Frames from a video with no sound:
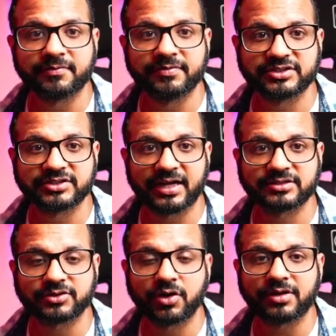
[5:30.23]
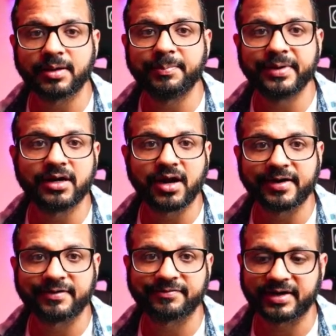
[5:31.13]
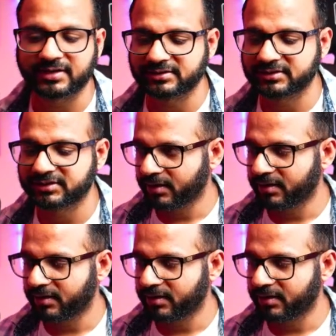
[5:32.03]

which has all the build artifacts.